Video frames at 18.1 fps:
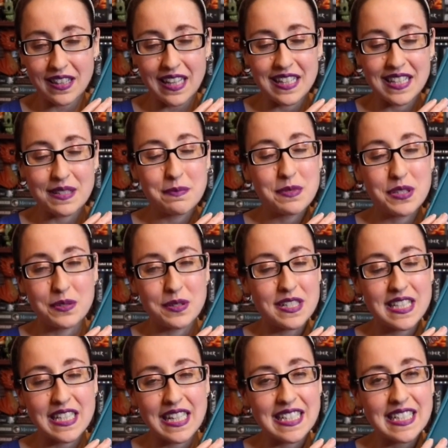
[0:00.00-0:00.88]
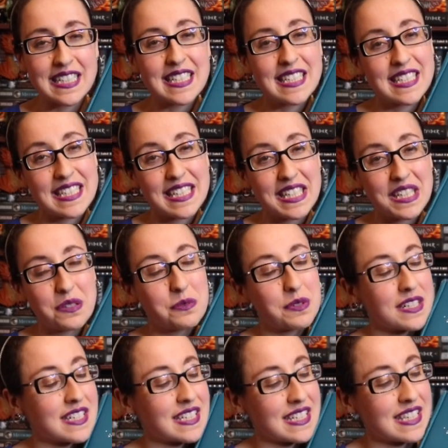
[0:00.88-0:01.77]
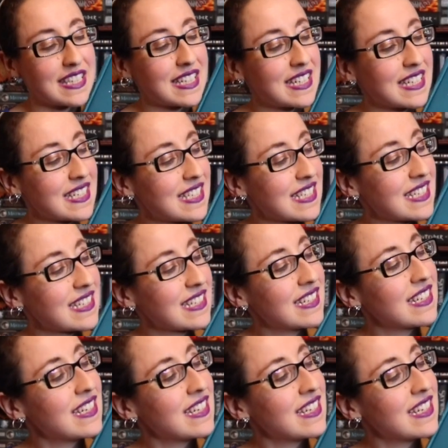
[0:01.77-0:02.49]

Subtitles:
and I'm so excited to see what is in this.